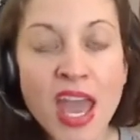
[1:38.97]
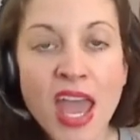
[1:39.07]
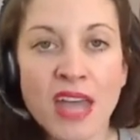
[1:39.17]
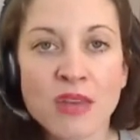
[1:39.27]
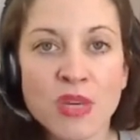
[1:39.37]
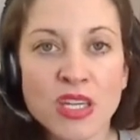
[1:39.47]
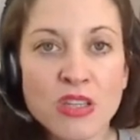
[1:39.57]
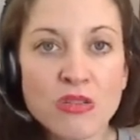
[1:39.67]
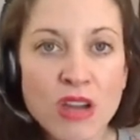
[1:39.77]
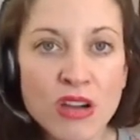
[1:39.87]
And when
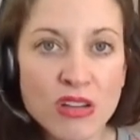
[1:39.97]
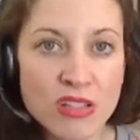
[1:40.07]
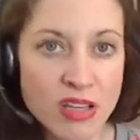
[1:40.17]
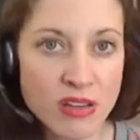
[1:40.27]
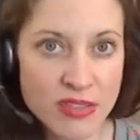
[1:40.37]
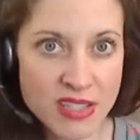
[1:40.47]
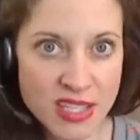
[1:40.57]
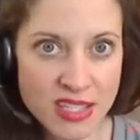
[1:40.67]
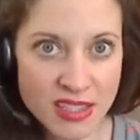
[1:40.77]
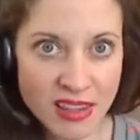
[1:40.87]
you know yourself as
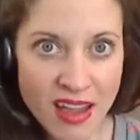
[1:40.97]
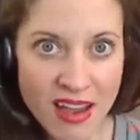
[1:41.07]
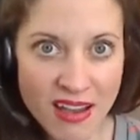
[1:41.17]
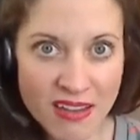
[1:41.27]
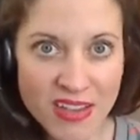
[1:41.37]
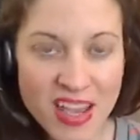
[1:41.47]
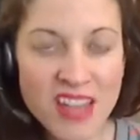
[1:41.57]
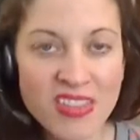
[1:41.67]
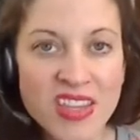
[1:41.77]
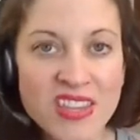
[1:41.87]
this love,
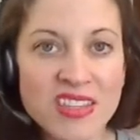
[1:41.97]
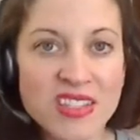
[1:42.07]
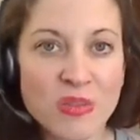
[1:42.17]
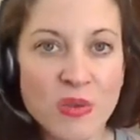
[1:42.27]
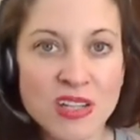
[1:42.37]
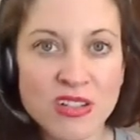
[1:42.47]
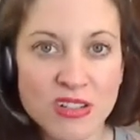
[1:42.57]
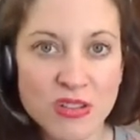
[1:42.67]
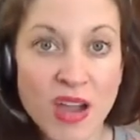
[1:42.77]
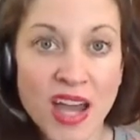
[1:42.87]
then the surrender
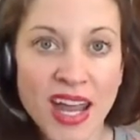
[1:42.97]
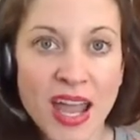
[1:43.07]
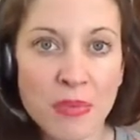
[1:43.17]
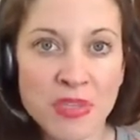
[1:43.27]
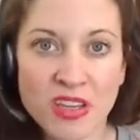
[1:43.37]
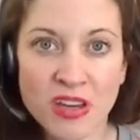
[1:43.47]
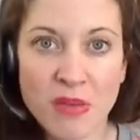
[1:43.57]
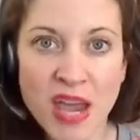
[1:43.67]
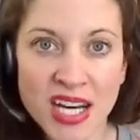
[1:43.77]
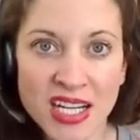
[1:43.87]
to God happens
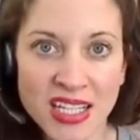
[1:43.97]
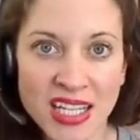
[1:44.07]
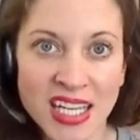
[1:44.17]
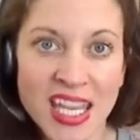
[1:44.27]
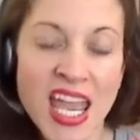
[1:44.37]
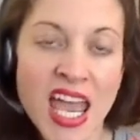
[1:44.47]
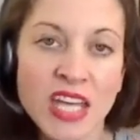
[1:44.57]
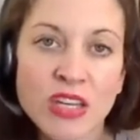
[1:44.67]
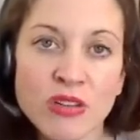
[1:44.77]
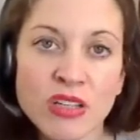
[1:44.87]
automatically. And
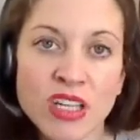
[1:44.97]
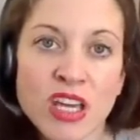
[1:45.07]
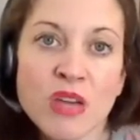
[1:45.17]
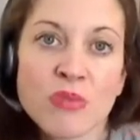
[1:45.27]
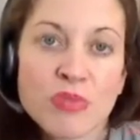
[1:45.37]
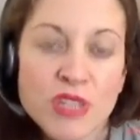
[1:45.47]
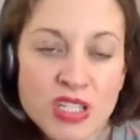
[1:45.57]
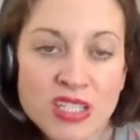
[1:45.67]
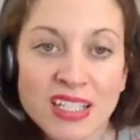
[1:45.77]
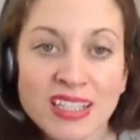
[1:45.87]
you can
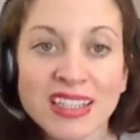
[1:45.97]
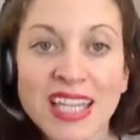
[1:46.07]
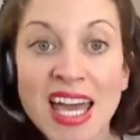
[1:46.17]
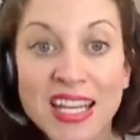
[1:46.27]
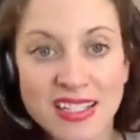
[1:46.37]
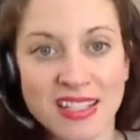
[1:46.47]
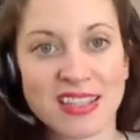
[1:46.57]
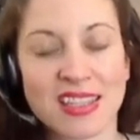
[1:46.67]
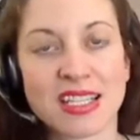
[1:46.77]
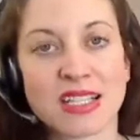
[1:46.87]
just let
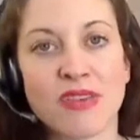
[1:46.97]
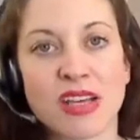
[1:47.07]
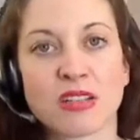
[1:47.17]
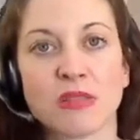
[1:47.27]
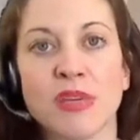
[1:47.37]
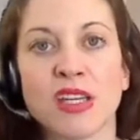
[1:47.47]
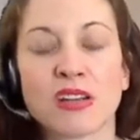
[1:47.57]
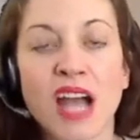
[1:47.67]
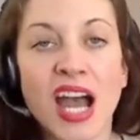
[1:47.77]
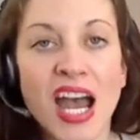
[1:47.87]
this vessel be your
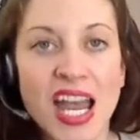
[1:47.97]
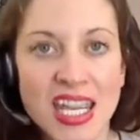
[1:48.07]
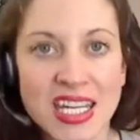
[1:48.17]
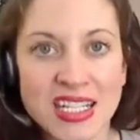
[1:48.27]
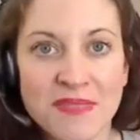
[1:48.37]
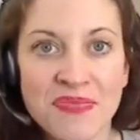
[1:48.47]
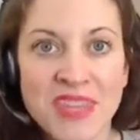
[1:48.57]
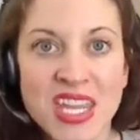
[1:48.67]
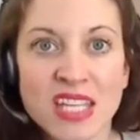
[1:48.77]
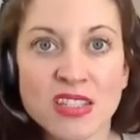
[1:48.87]
guide.
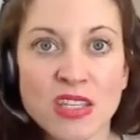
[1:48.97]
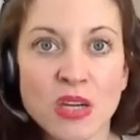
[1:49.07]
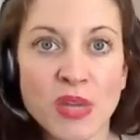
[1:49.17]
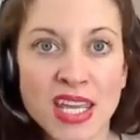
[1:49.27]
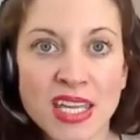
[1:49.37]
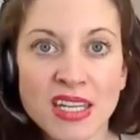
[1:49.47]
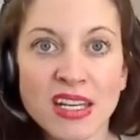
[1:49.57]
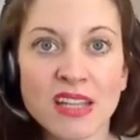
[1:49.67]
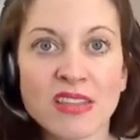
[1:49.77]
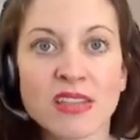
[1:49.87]
And so in
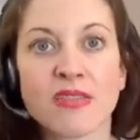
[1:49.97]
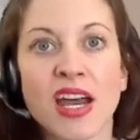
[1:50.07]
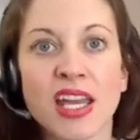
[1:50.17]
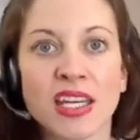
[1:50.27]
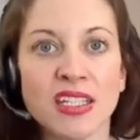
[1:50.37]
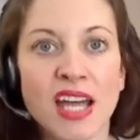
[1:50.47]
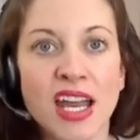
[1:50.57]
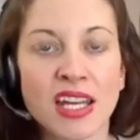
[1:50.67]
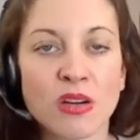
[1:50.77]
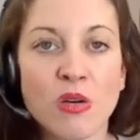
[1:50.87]
the Divine in
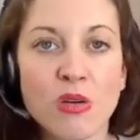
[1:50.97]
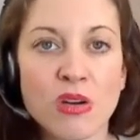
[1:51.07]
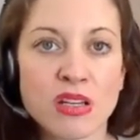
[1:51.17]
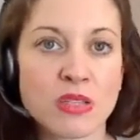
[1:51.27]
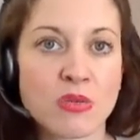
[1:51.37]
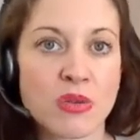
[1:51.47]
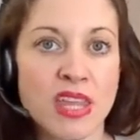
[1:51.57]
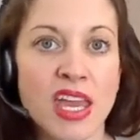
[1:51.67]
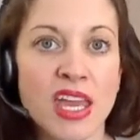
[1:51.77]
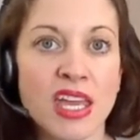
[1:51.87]
9 course,
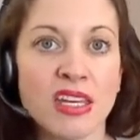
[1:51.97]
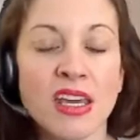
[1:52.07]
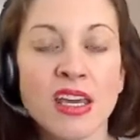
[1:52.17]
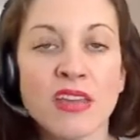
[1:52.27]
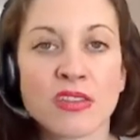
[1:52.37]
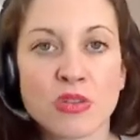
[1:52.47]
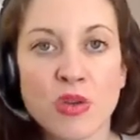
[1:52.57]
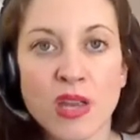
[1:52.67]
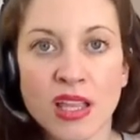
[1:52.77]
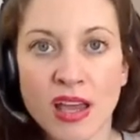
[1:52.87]
within the
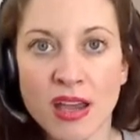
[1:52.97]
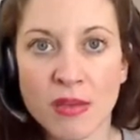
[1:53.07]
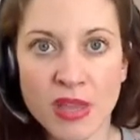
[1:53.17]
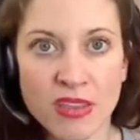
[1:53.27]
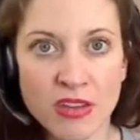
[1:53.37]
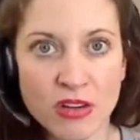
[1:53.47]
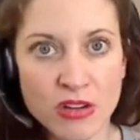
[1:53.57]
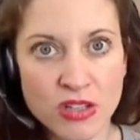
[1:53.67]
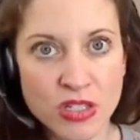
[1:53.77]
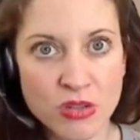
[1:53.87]
Joy Club and the
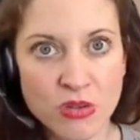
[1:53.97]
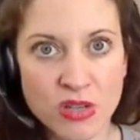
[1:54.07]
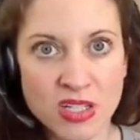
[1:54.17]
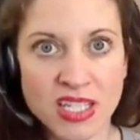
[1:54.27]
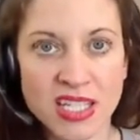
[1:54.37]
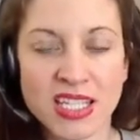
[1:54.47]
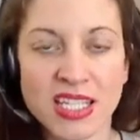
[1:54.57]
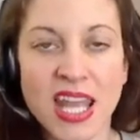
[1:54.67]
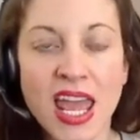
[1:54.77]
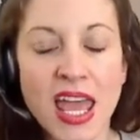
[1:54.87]
Nourish You courses,
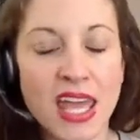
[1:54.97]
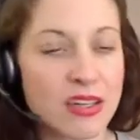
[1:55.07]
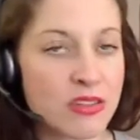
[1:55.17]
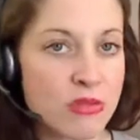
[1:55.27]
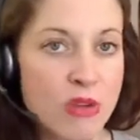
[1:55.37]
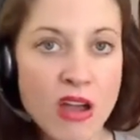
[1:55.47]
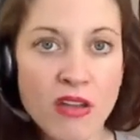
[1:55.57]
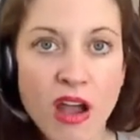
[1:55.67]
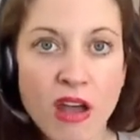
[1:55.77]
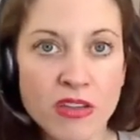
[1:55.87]
and throughout
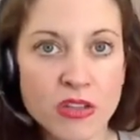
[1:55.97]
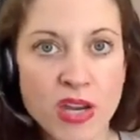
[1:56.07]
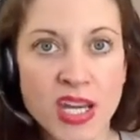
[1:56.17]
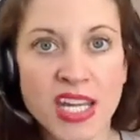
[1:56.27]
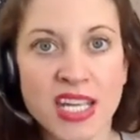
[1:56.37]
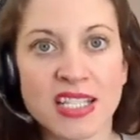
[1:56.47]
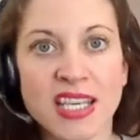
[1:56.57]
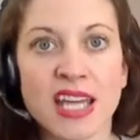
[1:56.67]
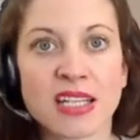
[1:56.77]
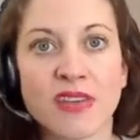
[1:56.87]
all the trainings
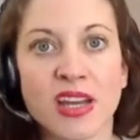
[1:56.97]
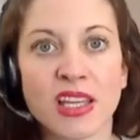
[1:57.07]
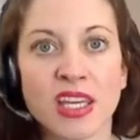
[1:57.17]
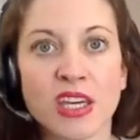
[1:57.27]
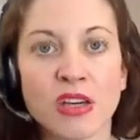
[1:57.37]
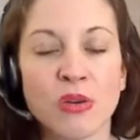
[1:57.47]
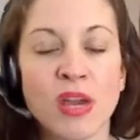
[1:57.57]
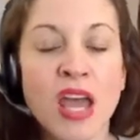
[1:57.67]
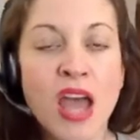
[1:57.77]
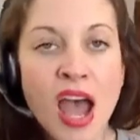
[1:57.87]
at Divinely You,
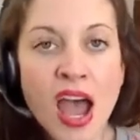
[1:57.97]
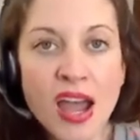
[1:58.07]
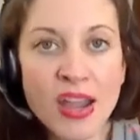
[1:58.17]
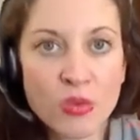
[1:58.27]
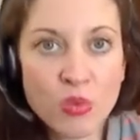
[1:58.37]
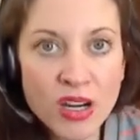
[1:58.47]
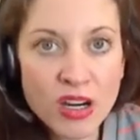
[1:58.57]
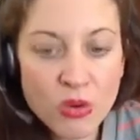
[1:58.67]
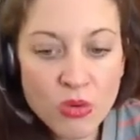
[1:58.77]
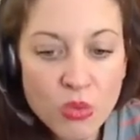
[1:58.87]

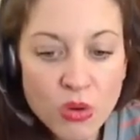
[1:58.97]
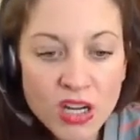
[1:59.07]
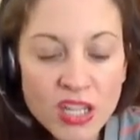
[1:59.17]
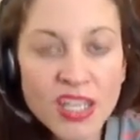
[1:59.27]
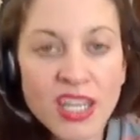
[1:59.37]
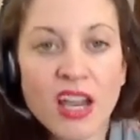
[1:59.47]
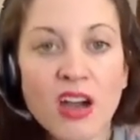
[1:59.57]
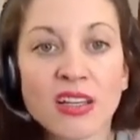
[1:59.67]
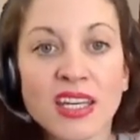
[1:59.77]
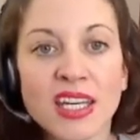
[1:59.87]
we're working
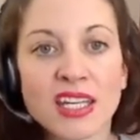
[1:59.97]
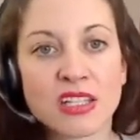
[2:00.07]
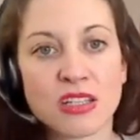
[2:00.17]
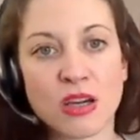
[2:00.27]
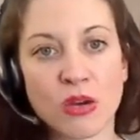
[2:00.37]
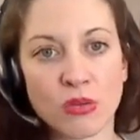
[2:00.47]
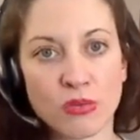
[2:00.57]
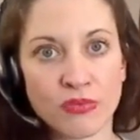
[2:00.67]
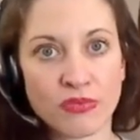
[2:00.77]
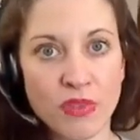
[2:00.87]
on getting to know
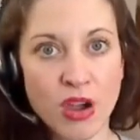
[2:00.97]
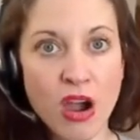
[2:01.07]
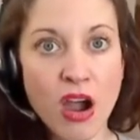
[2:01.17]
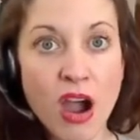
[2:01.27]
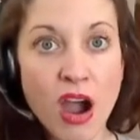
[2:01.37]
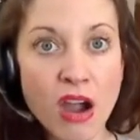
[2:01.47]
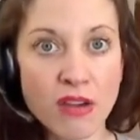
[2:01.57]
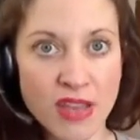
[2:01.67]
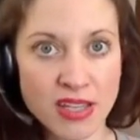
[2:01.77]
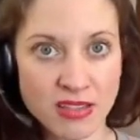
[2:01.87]
our
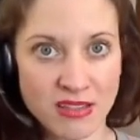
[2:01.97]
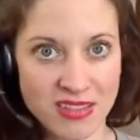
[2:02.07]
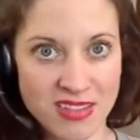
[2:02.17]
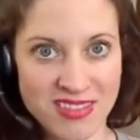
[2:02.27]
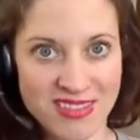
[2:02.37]
vessels.